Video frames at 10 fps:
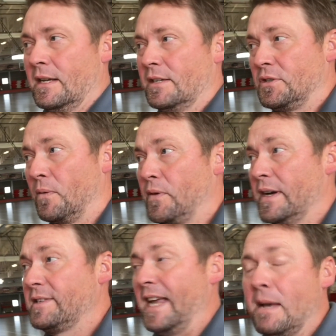So for
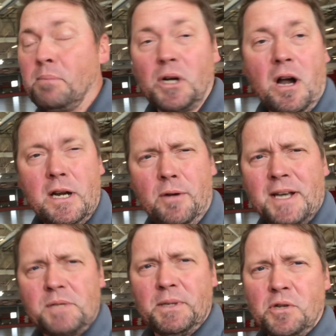example,
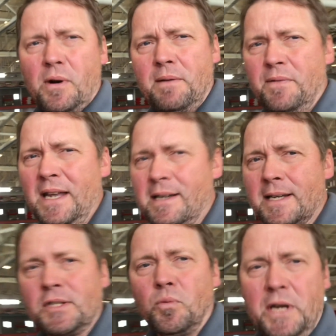cardiorespiratory
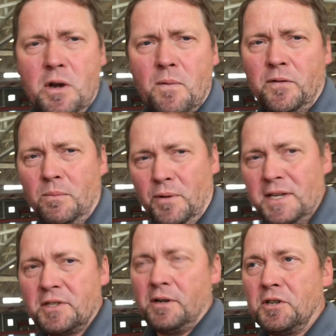fitness, we know from
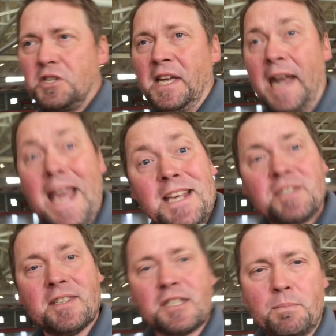research that
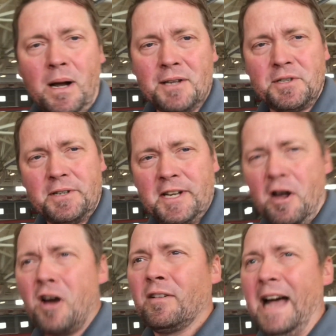ACE is sponsored in
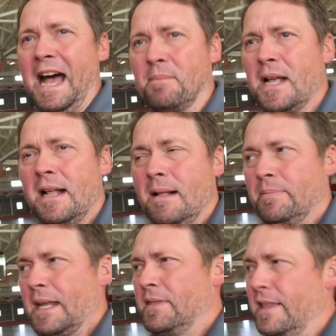our lab,
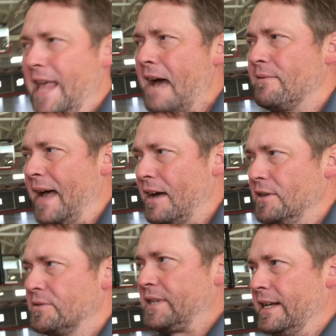then that
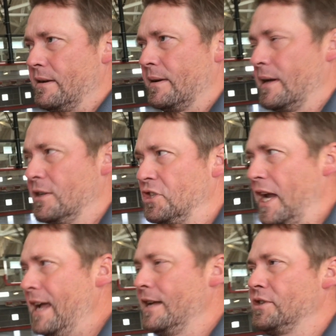value is going to
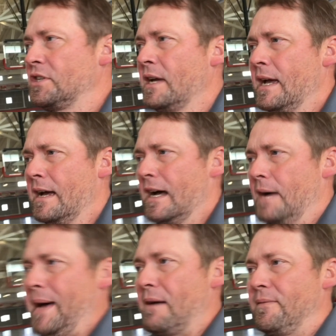change
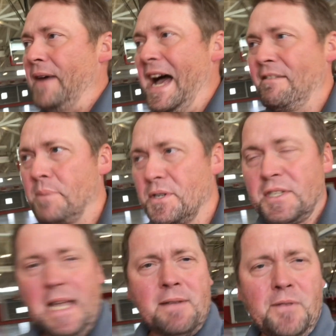about
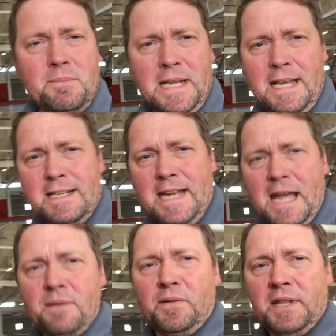5% from day to
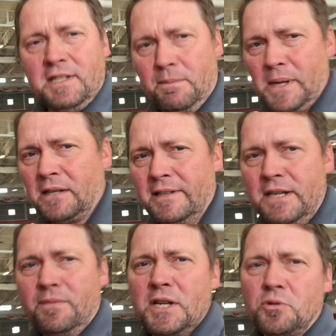day for the typical
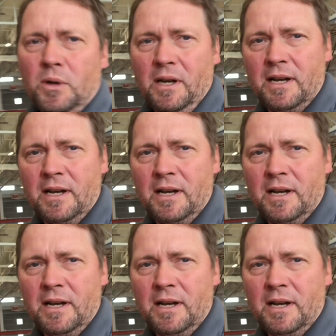individual.